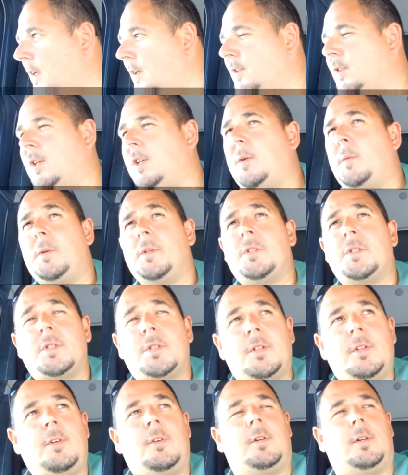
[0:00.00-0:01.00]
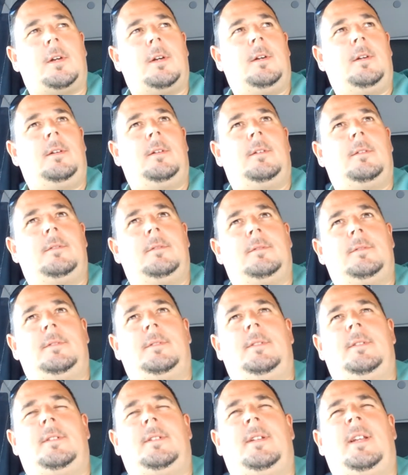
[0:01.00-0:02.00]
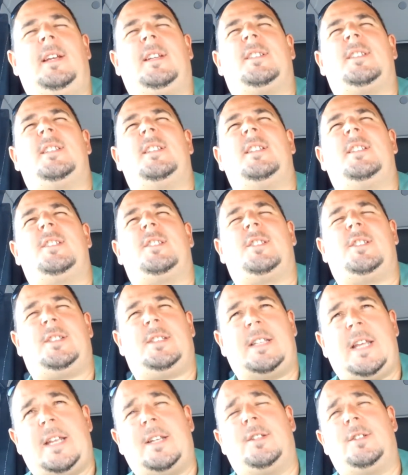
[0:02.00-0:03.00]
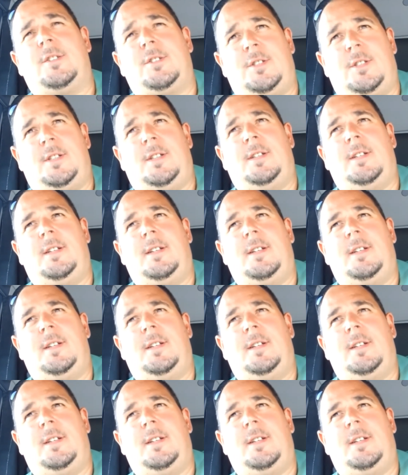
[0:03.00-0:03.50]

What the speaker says: So you were stuck next to this stench